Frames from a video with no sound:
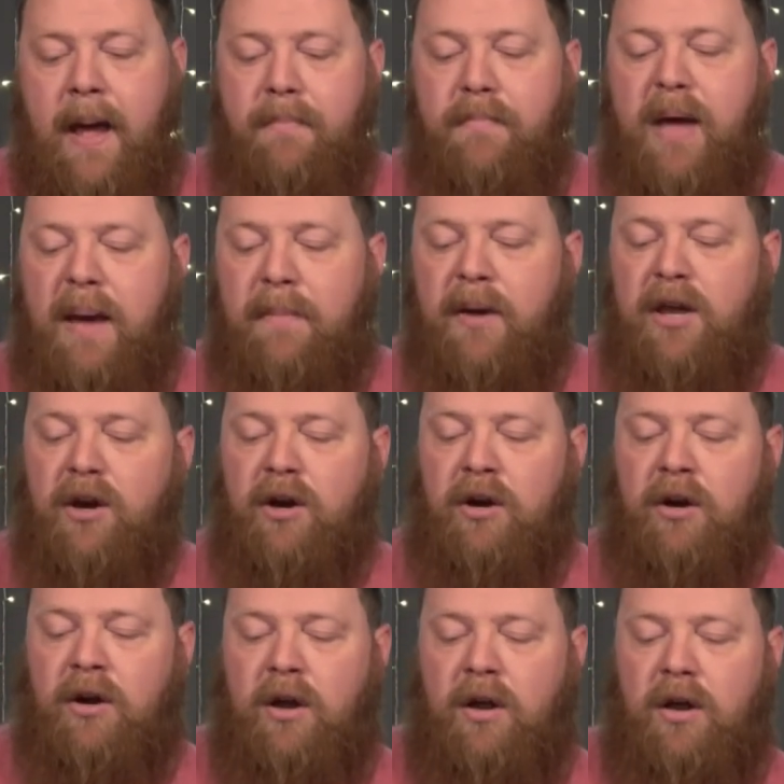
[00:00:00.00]
Maybe
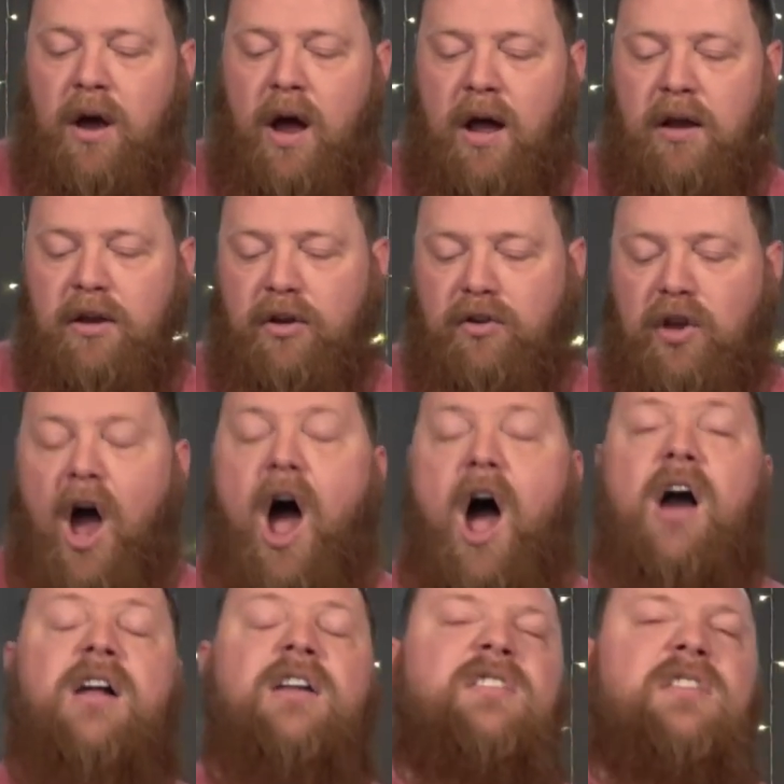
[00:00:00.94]
you're
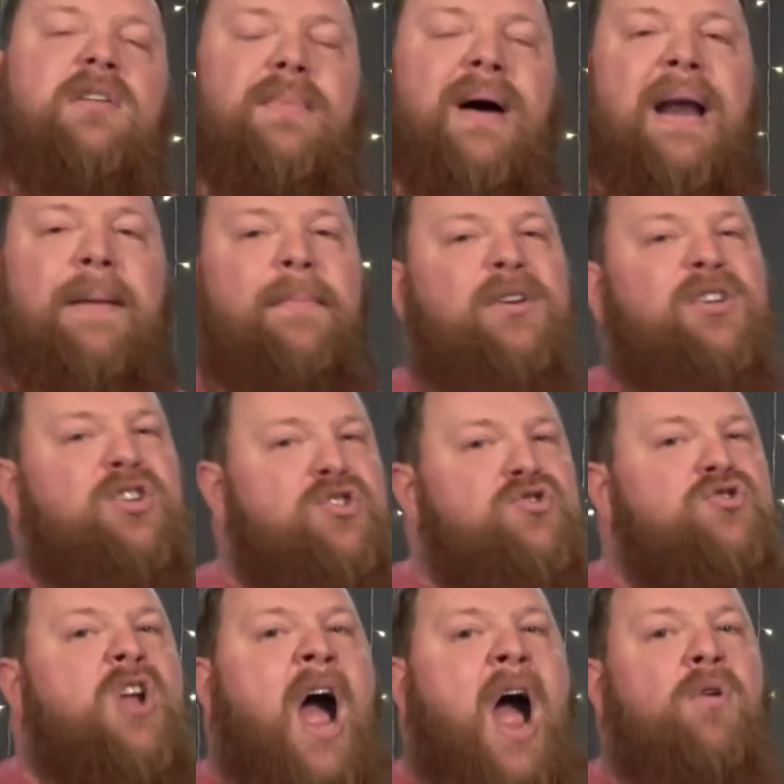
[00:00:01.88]
talking to somebody, but you're
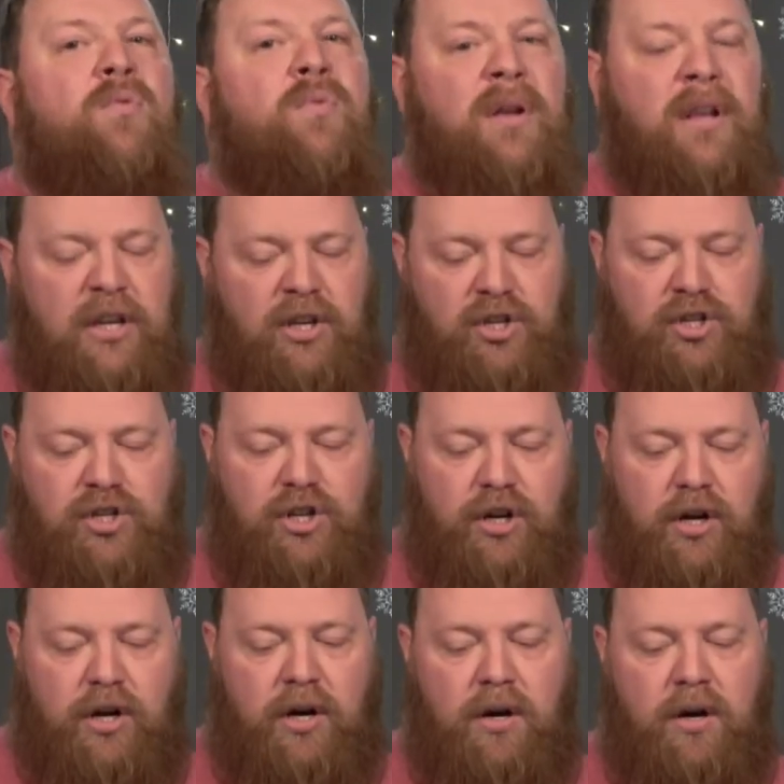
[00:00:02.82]
not really
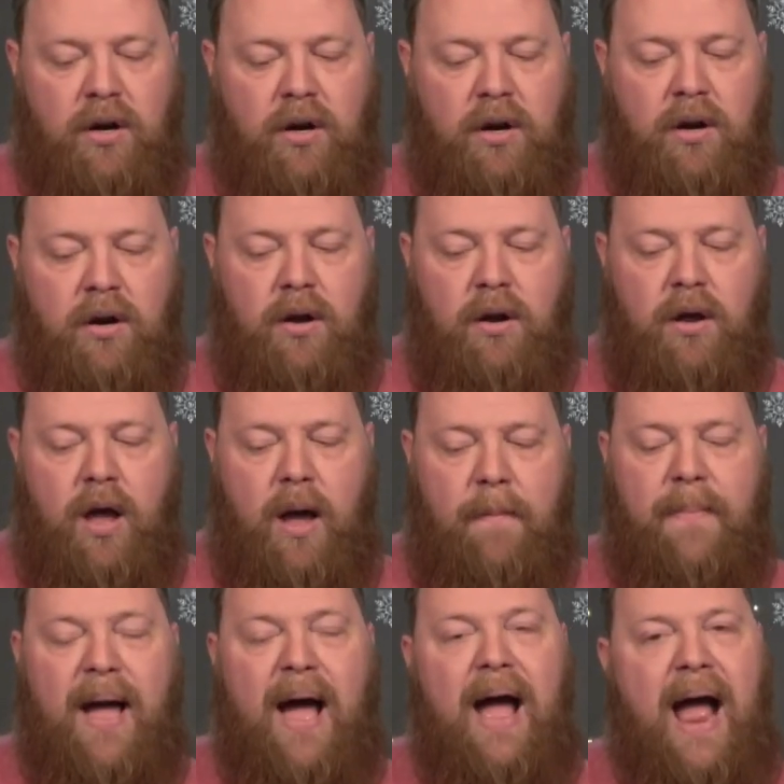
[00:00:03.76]
sure
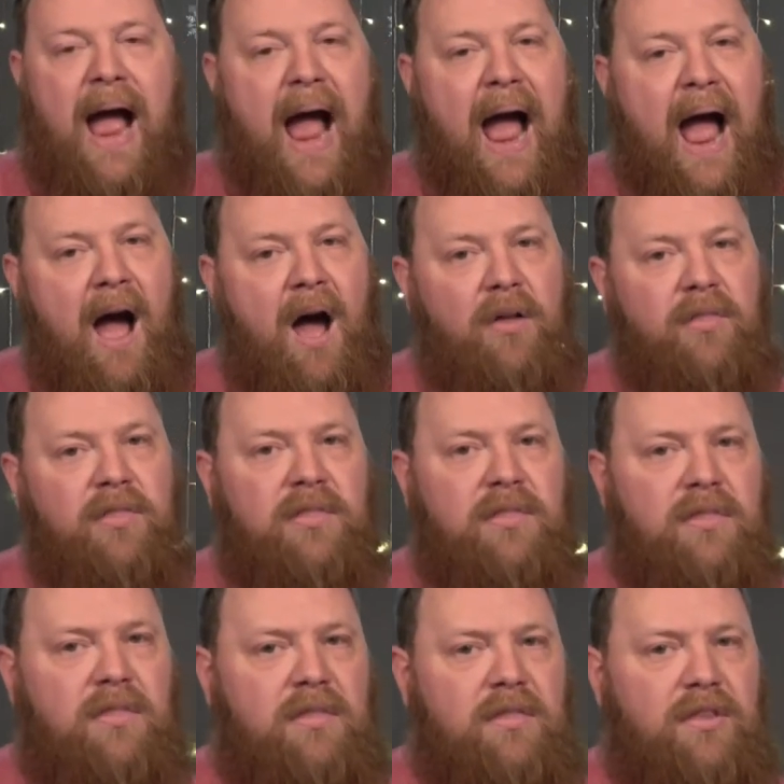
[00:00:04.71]
about
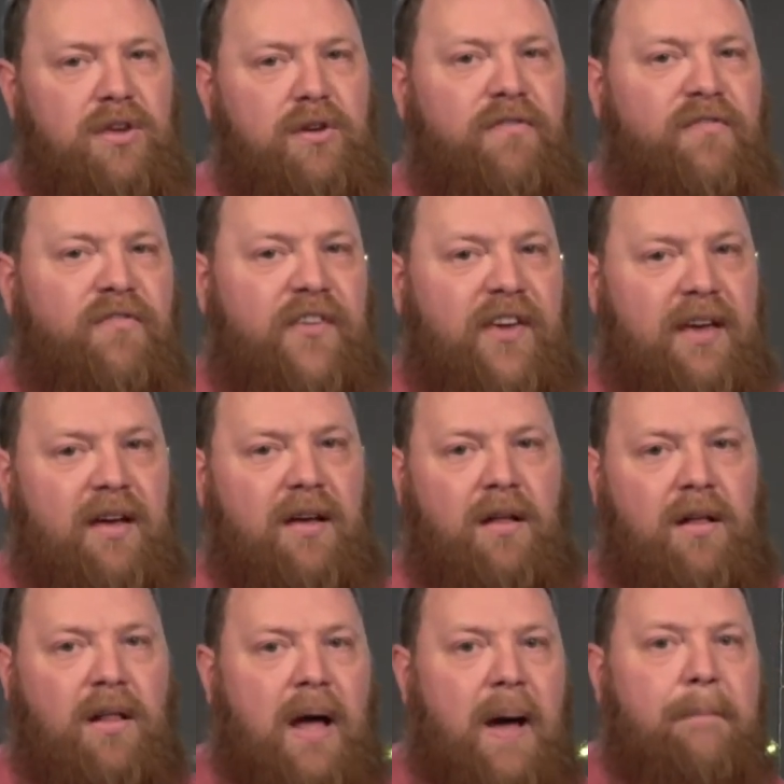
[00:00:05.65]
how you
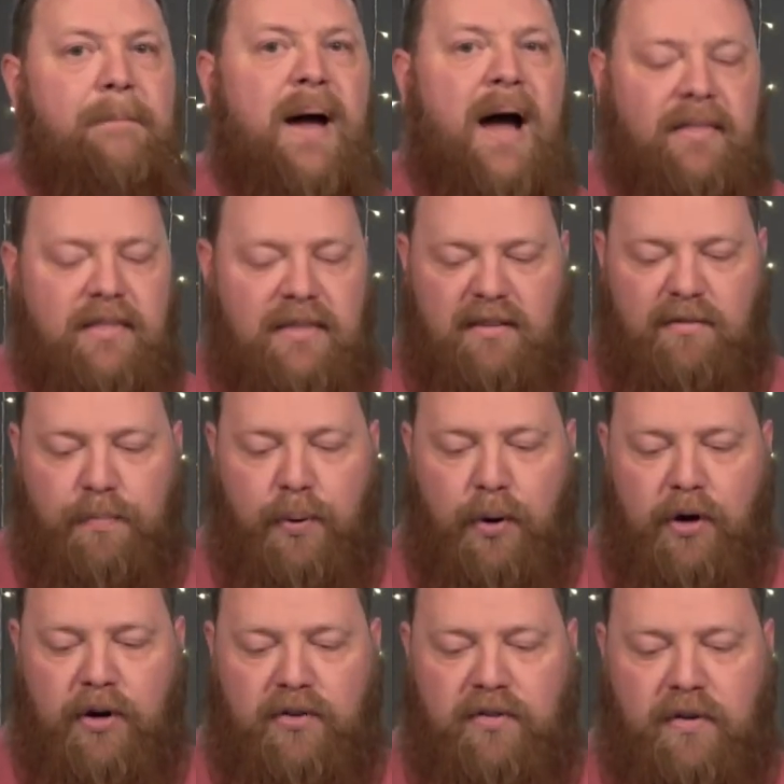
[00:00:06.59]
feel about this
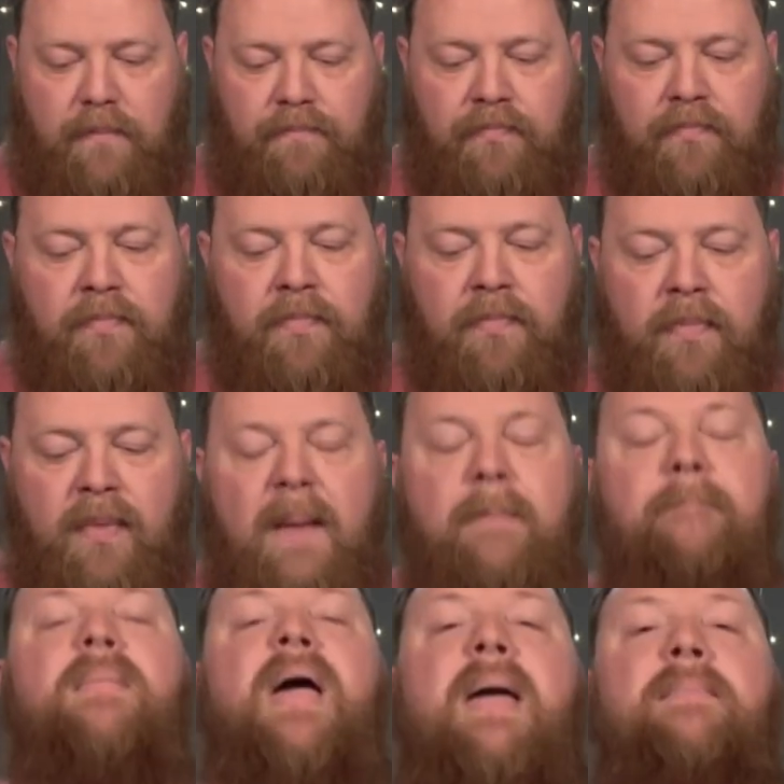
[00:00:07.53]
person.
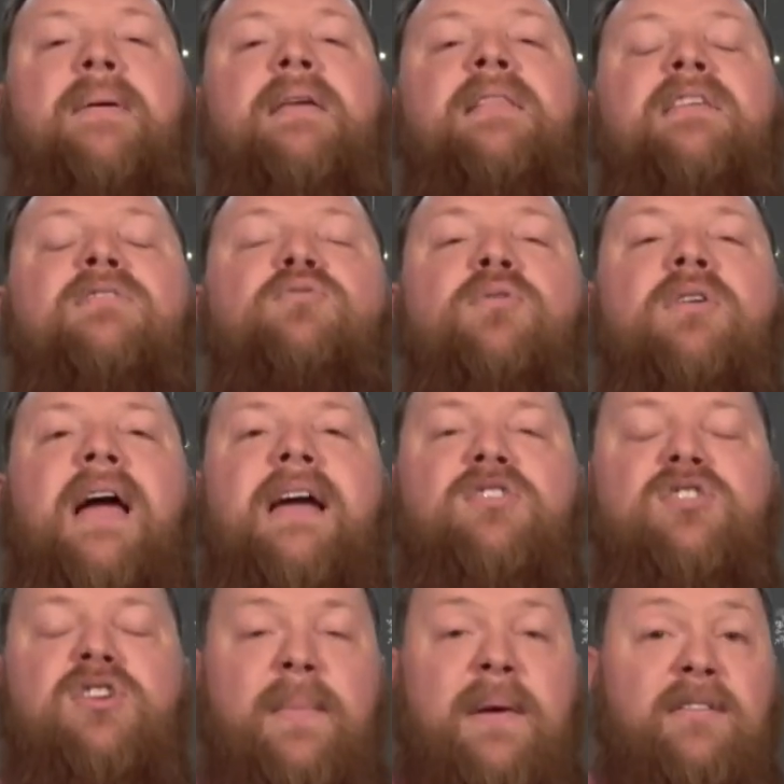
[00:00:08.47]
Maybe this
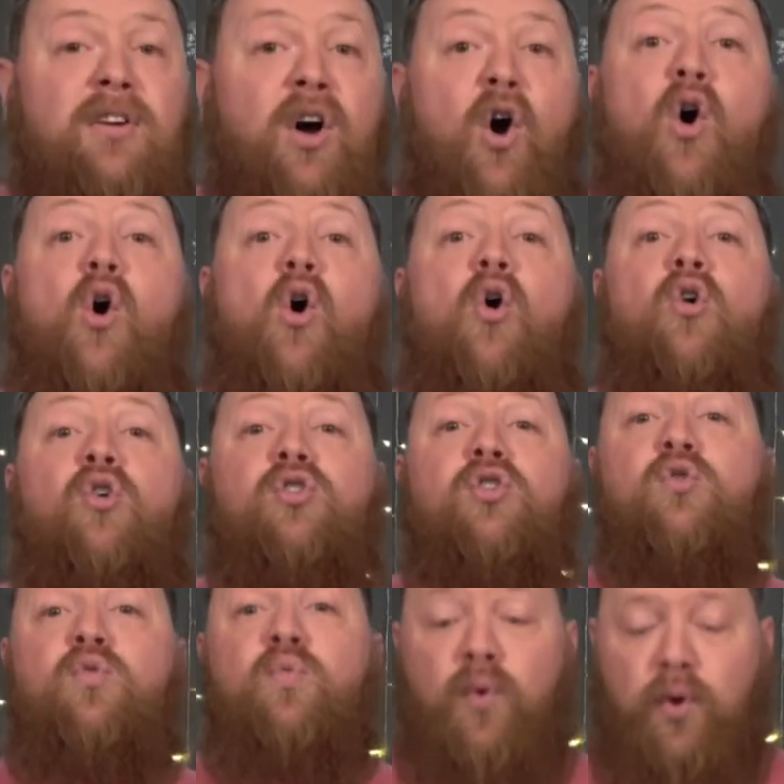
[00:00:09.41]
relationship is a whole
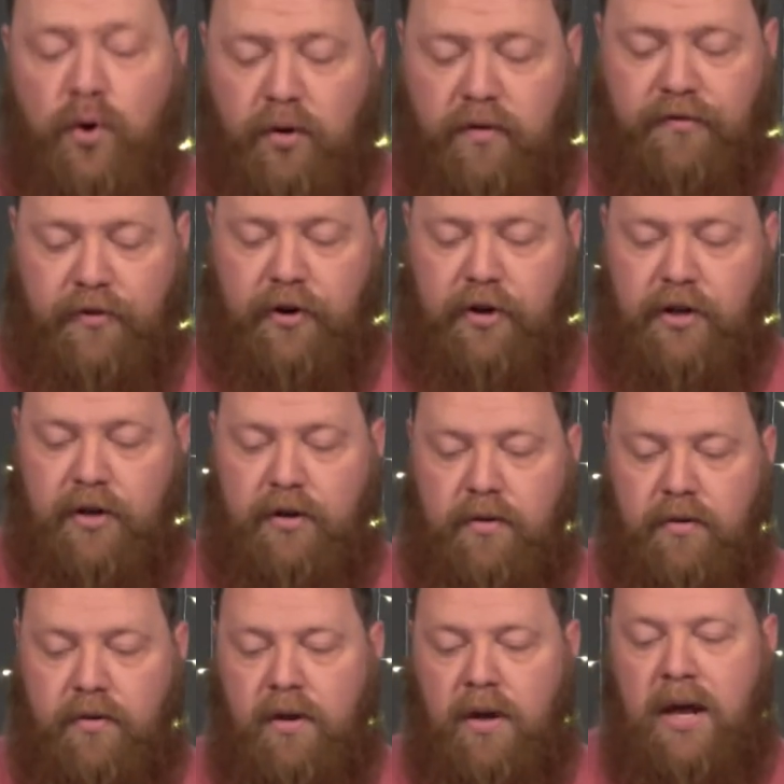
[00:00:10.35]
new world for
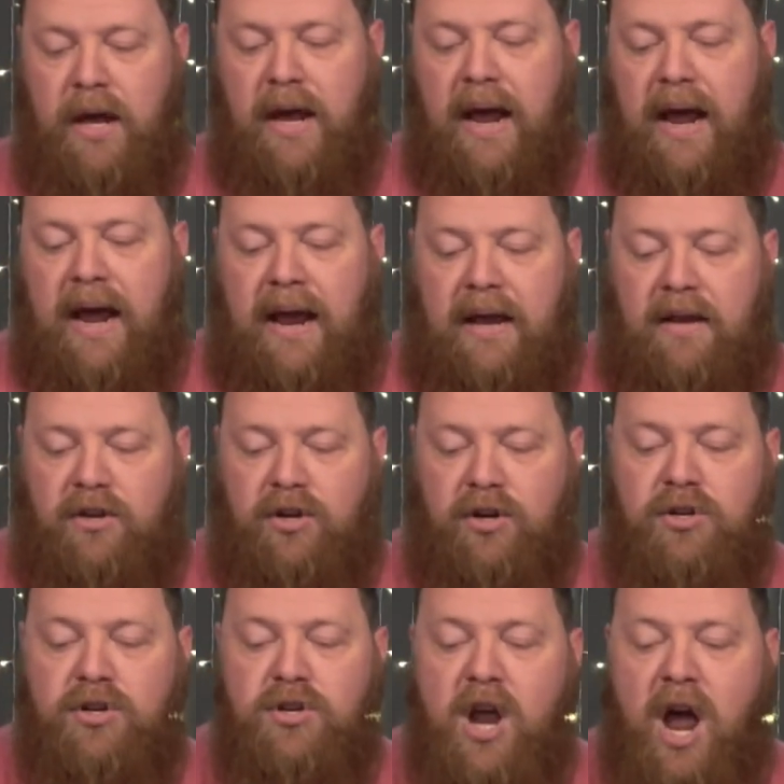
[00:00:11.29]
you, and you're
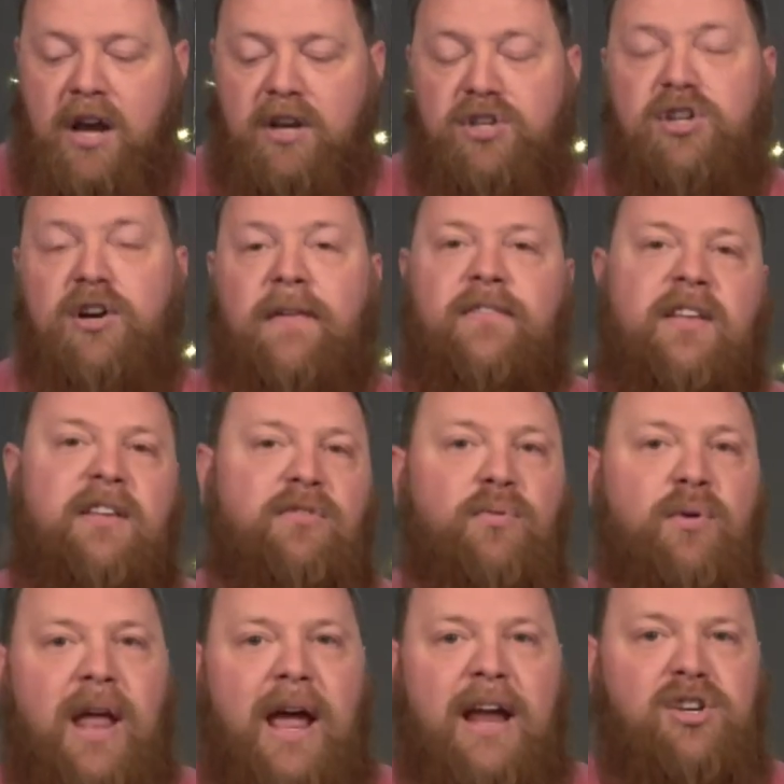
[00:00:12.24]
not sure if this
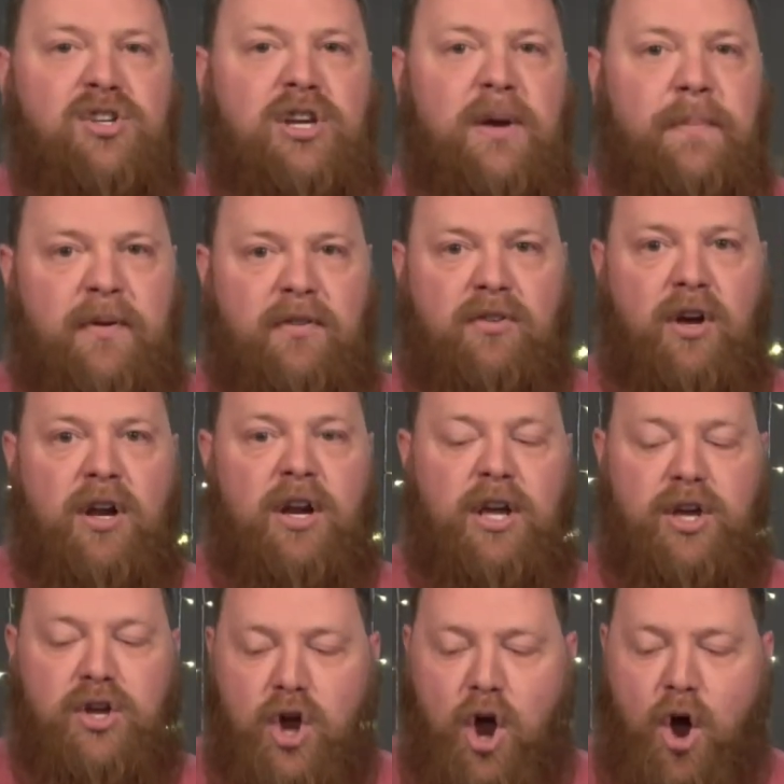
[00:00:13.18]
relationship is going to
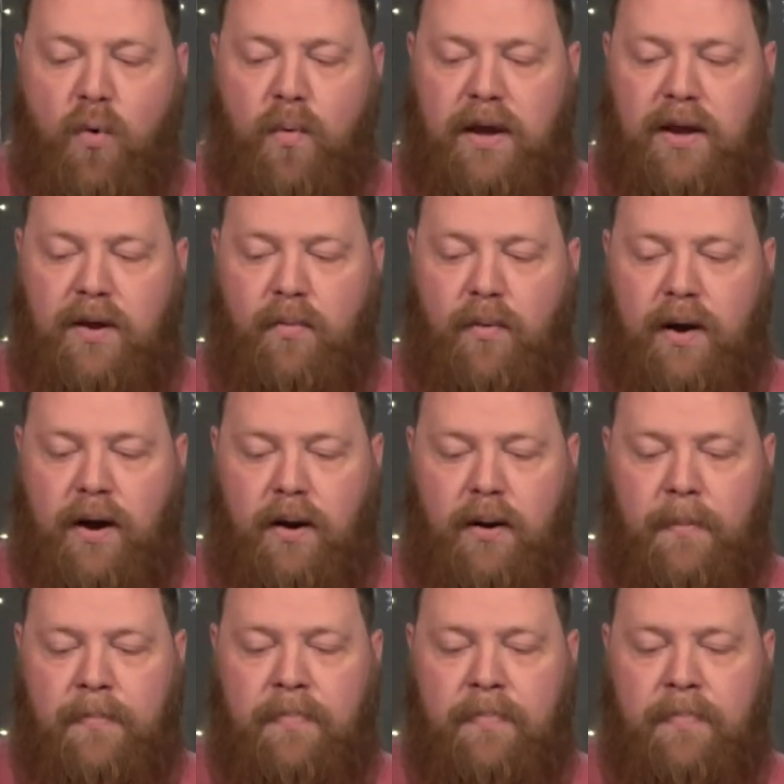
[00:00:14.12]
go anywhere.